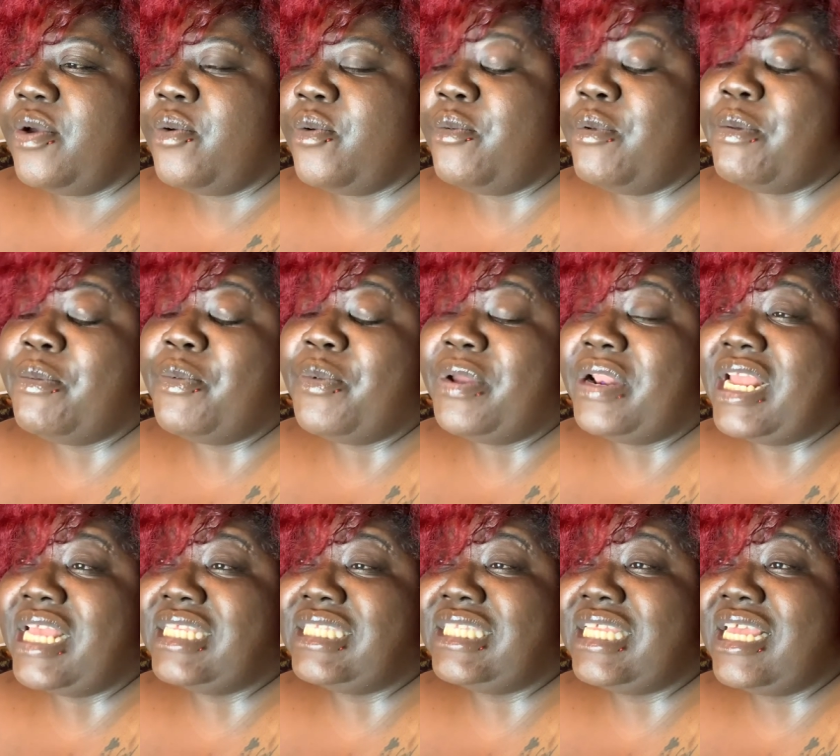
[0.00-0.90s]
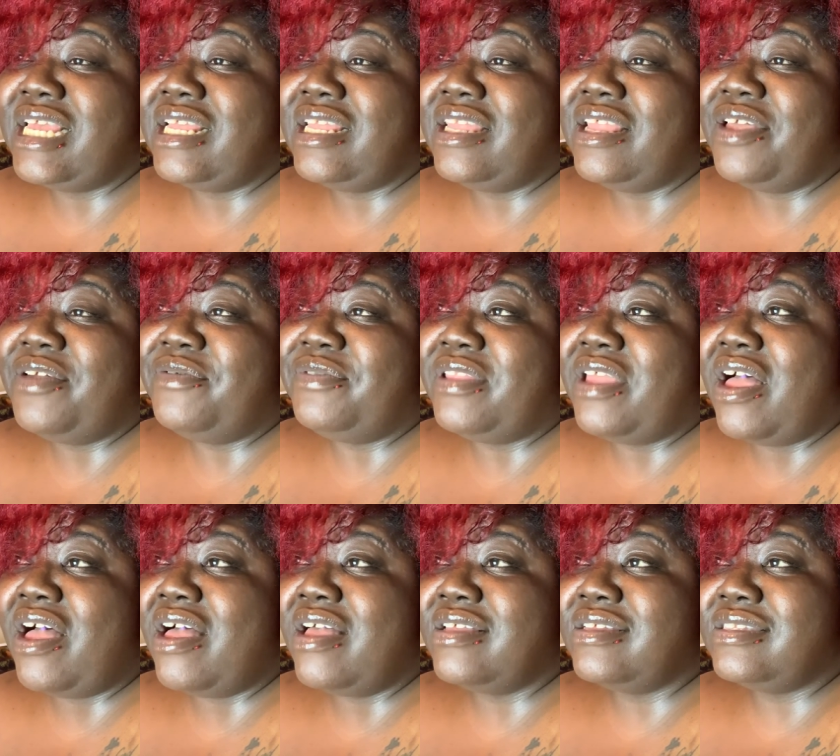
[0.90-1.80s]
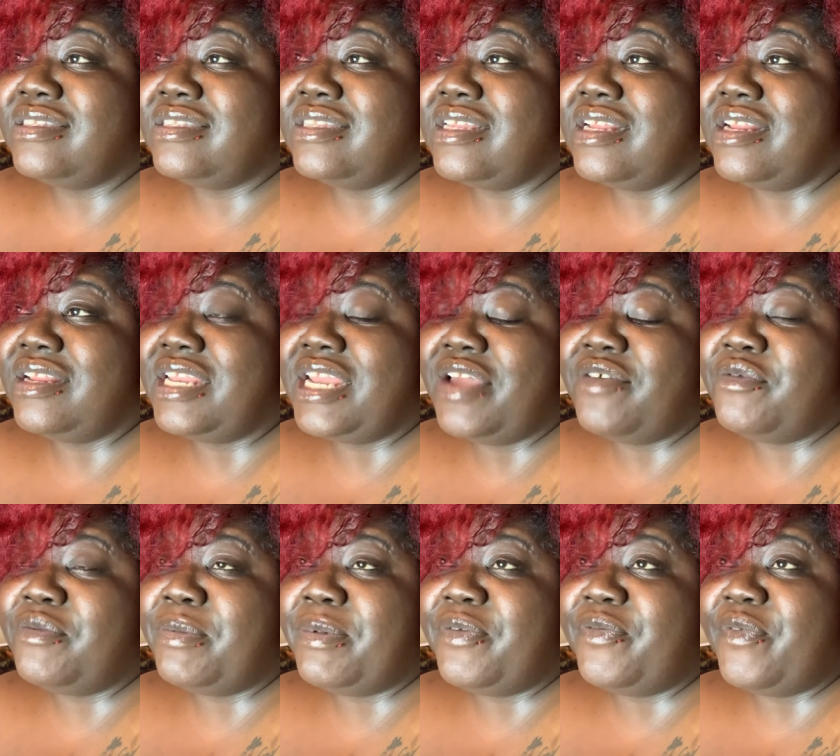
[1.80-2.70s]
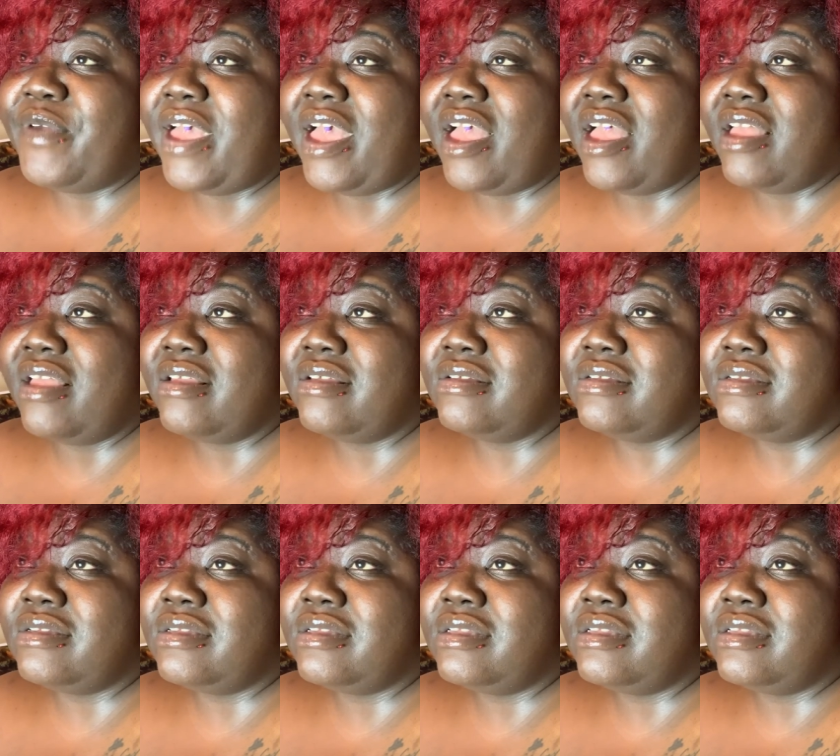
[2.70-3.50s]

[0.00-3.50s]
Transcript: remember when I said love lost and it'll never be found?